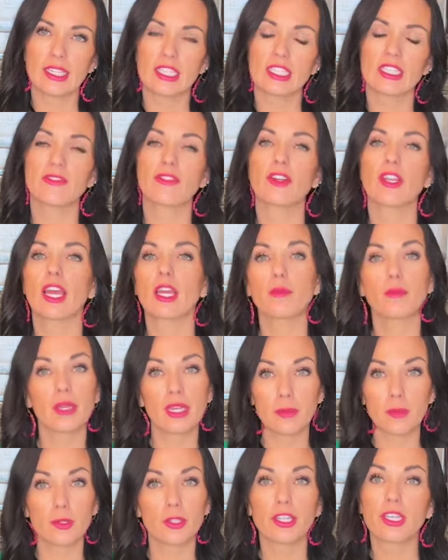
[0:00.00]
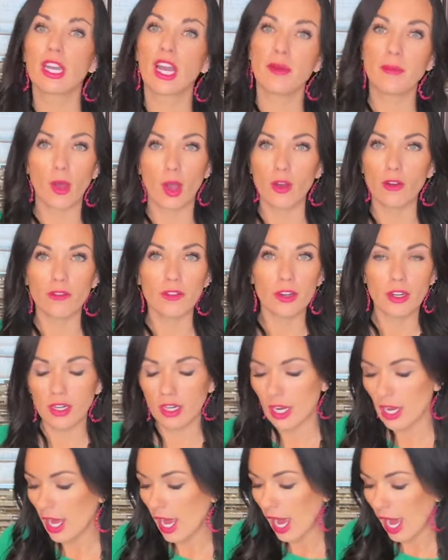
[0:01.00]
this for like people to come
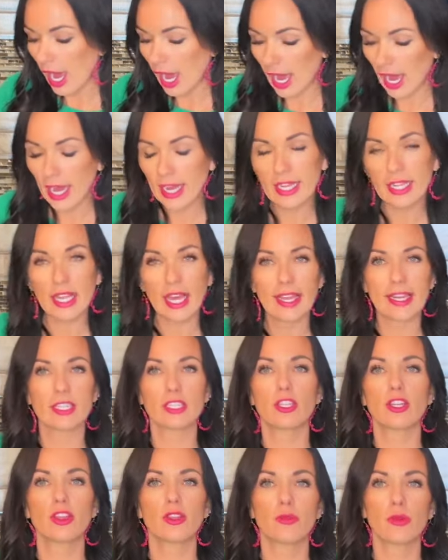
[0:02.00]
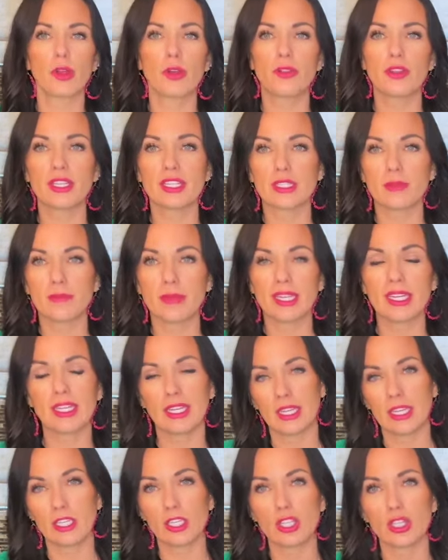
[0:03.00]
over, I like to throw this
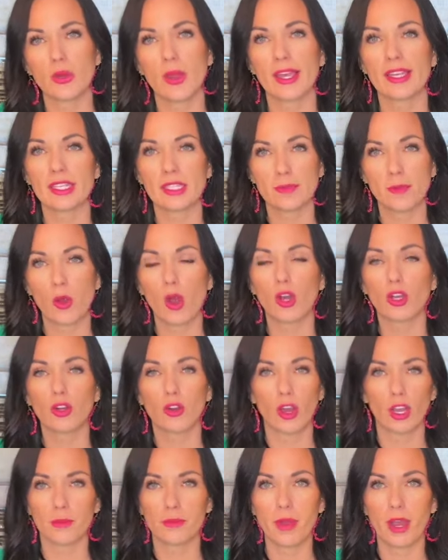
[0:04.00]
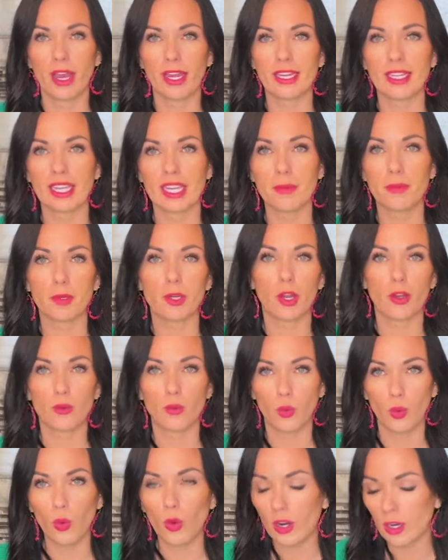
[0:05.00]
meat into a small crock pot and keep it
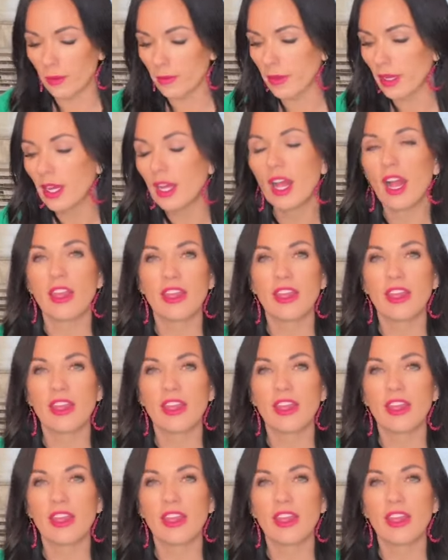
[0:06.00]
on warm.